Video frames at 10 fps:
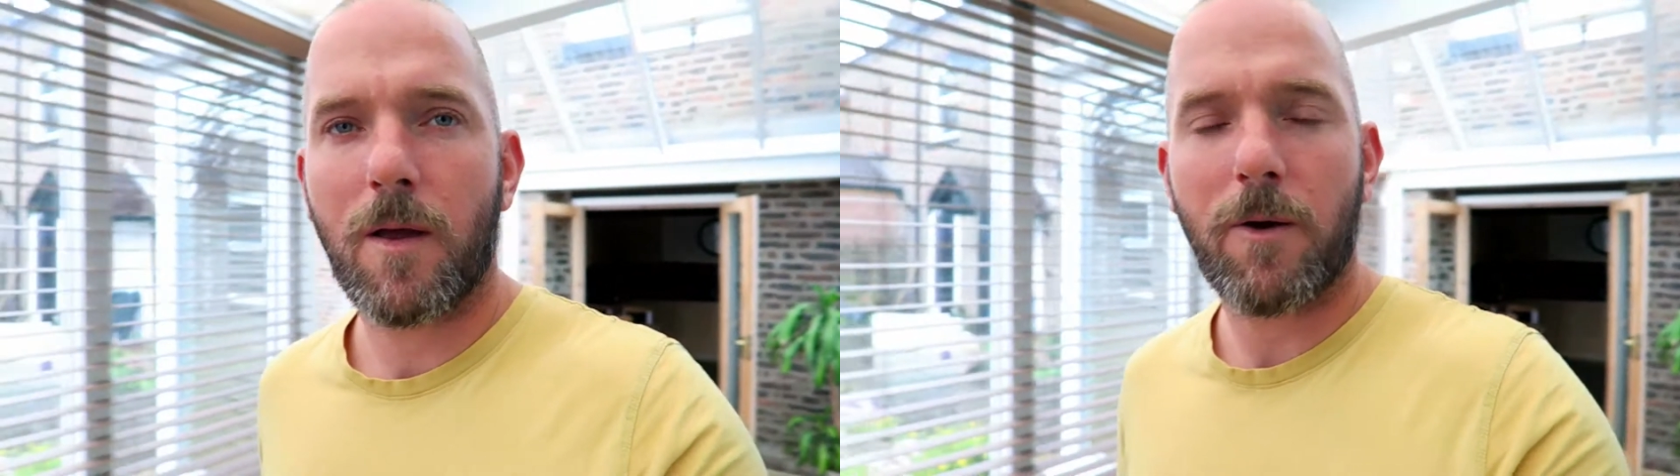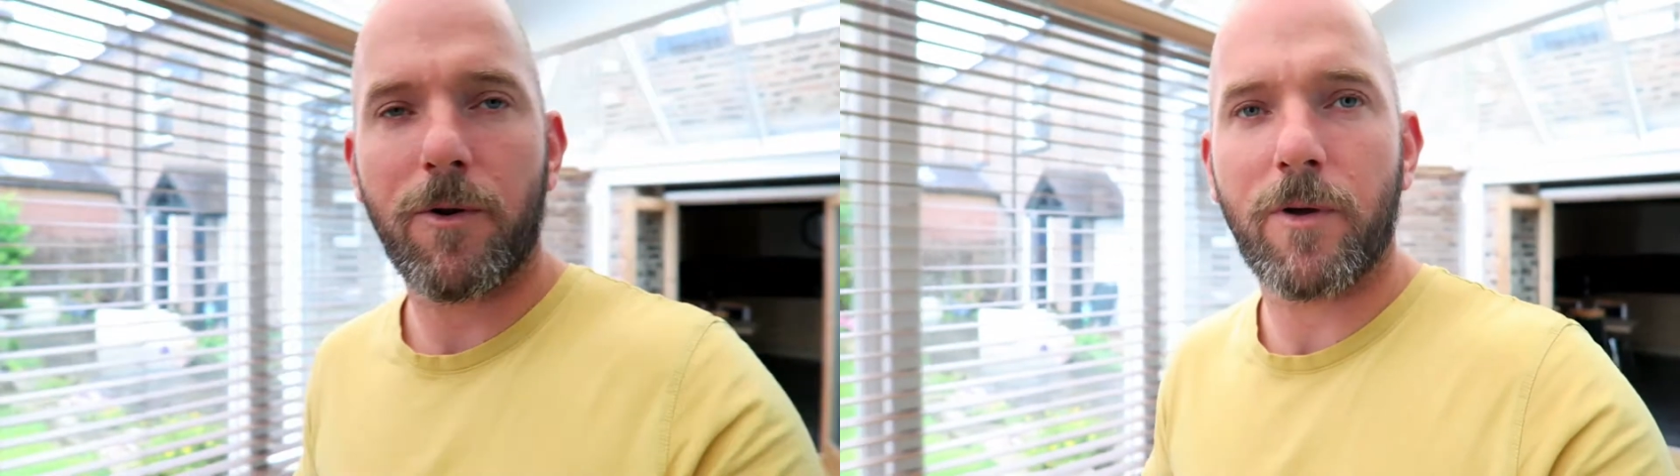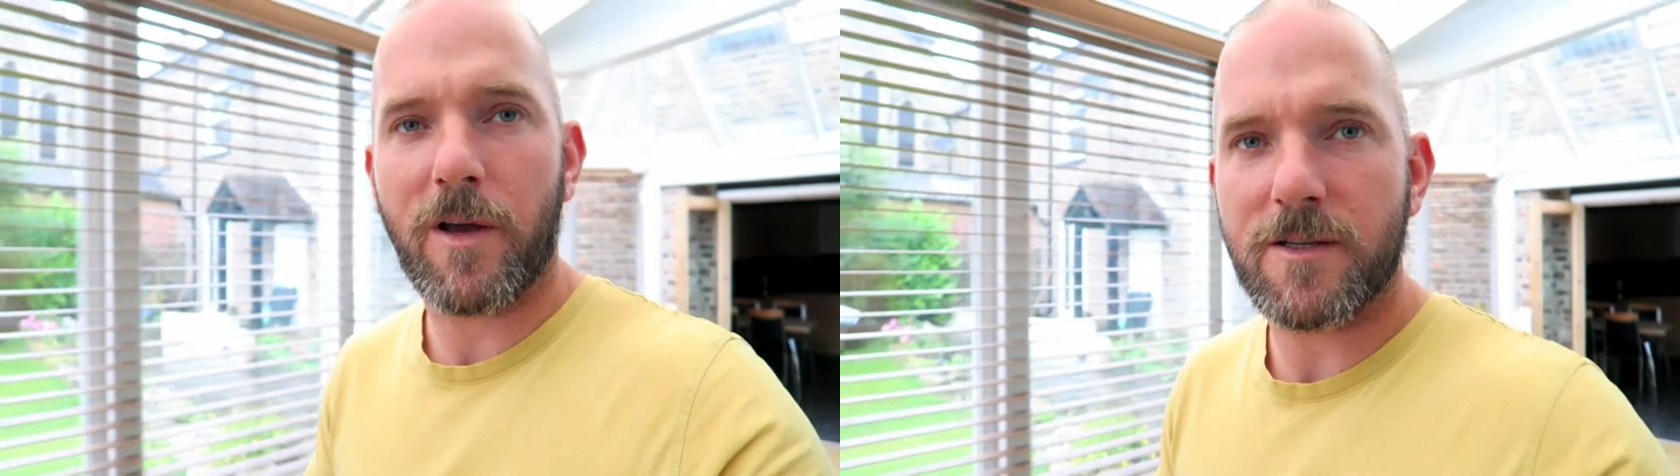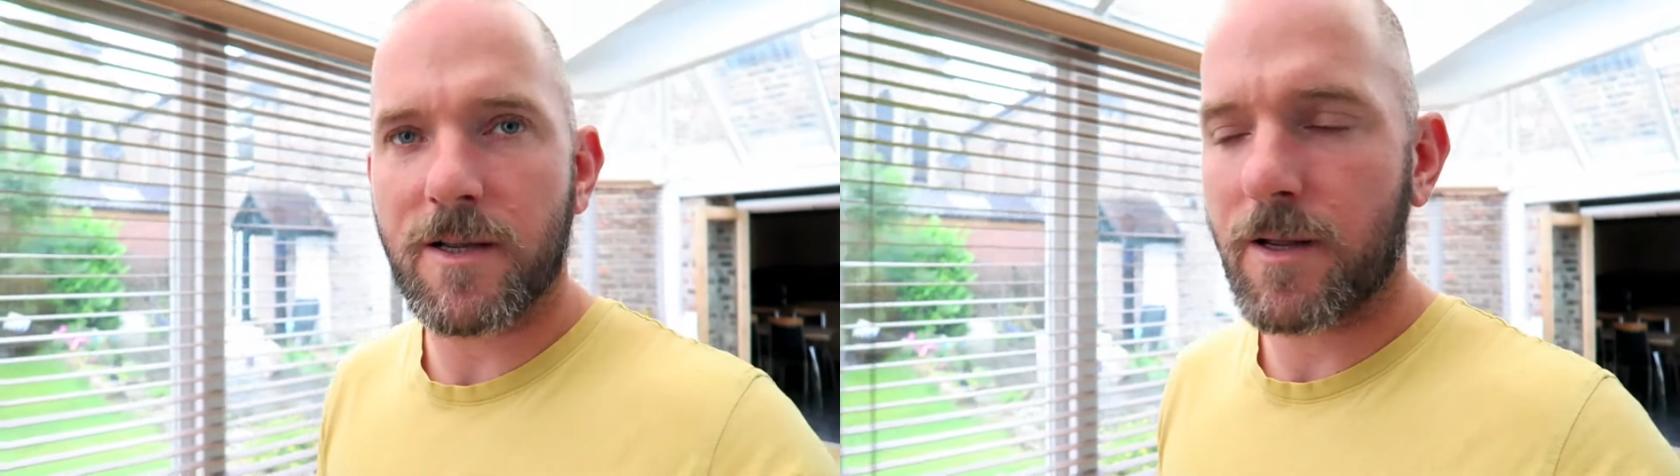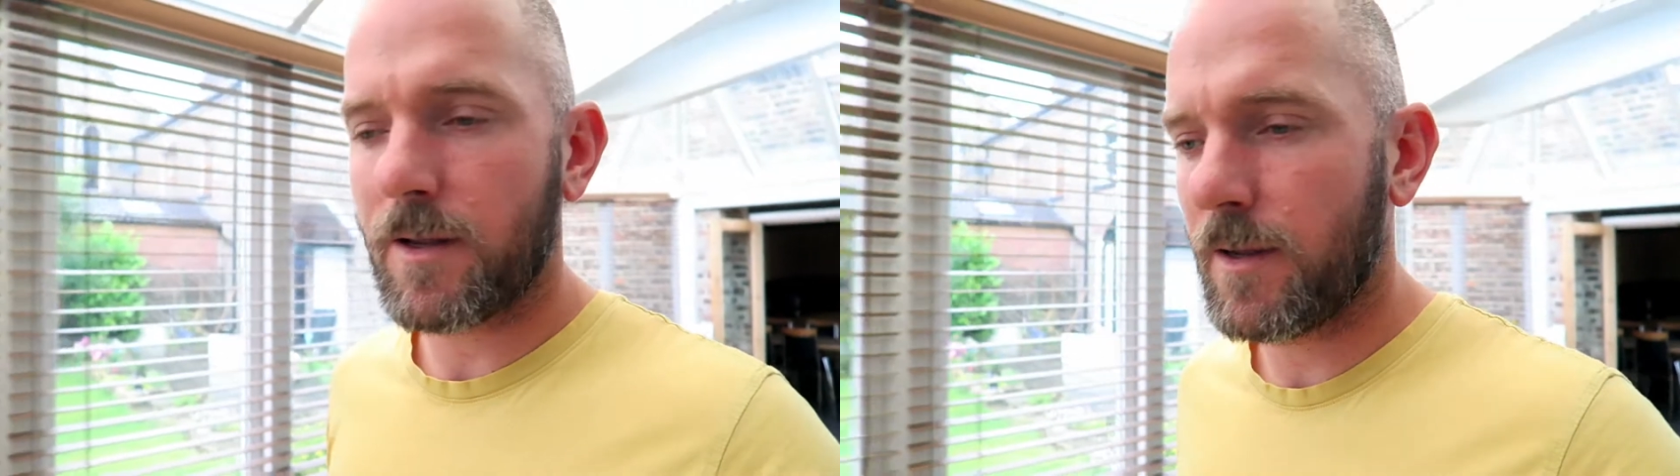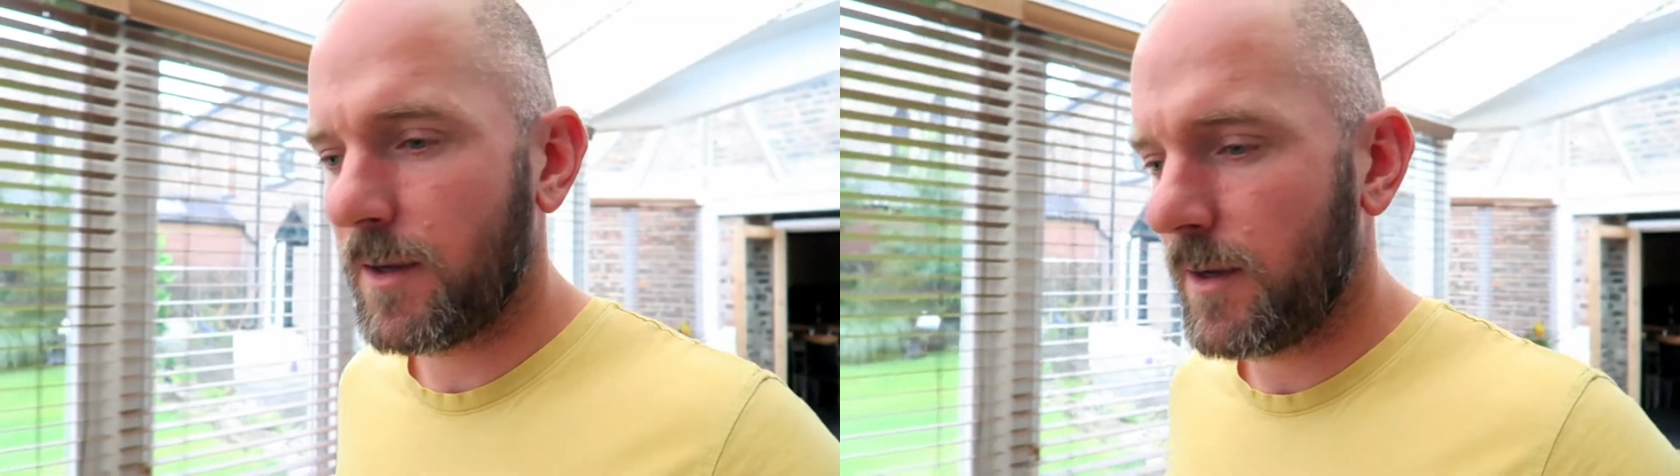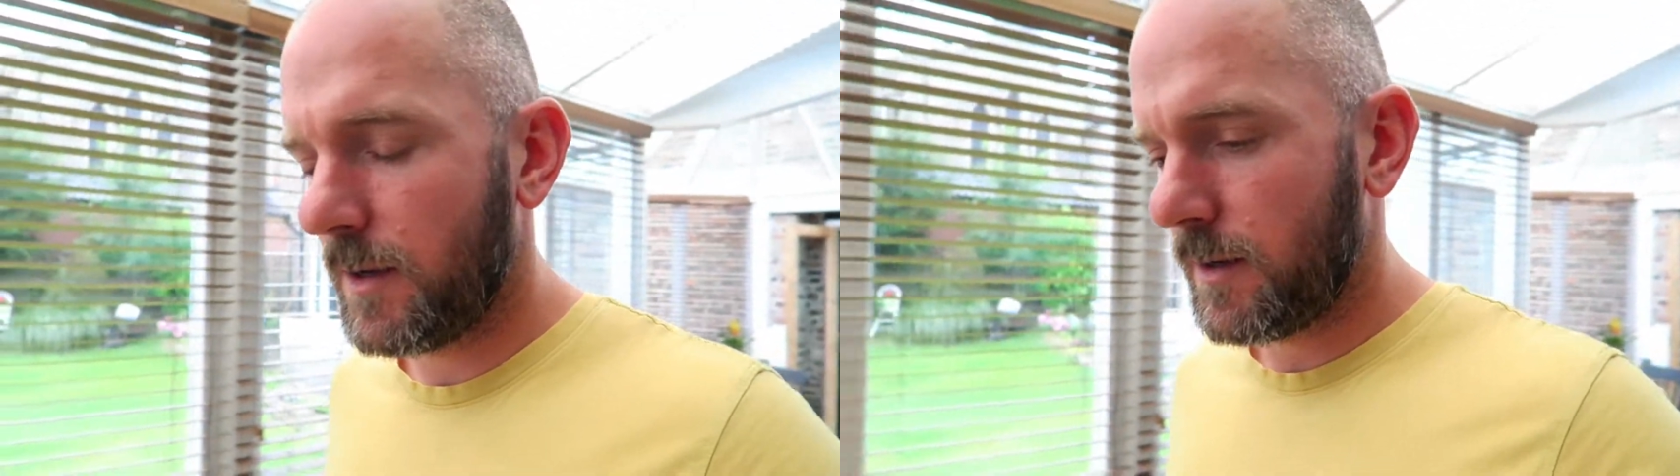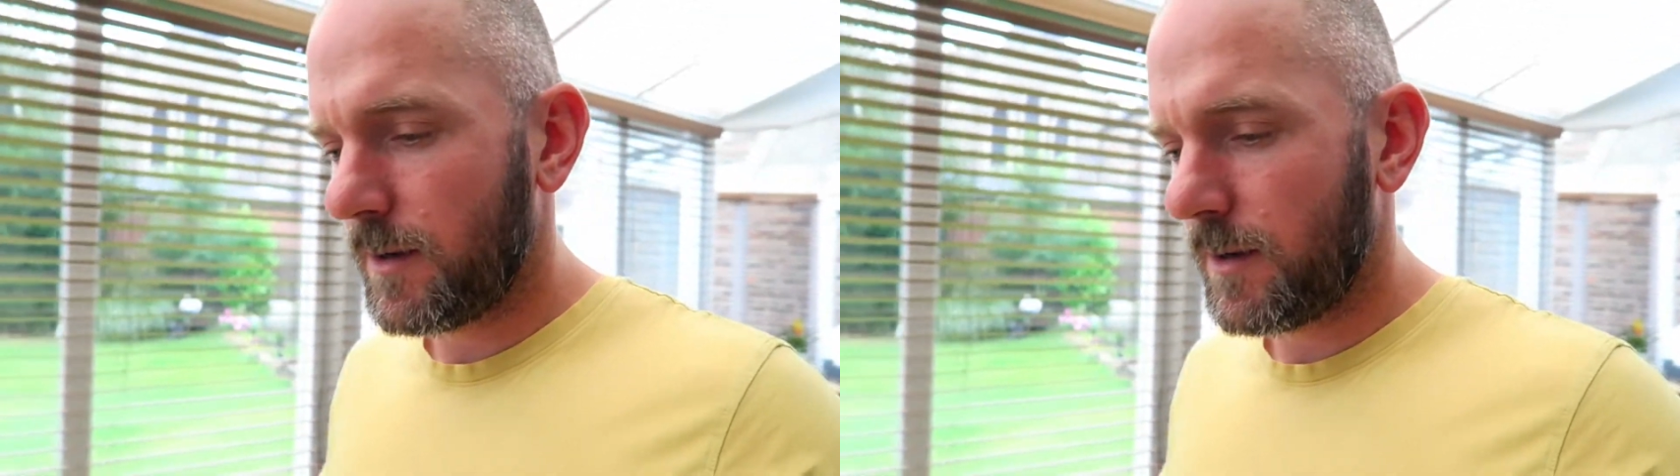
How are we doing, guys? I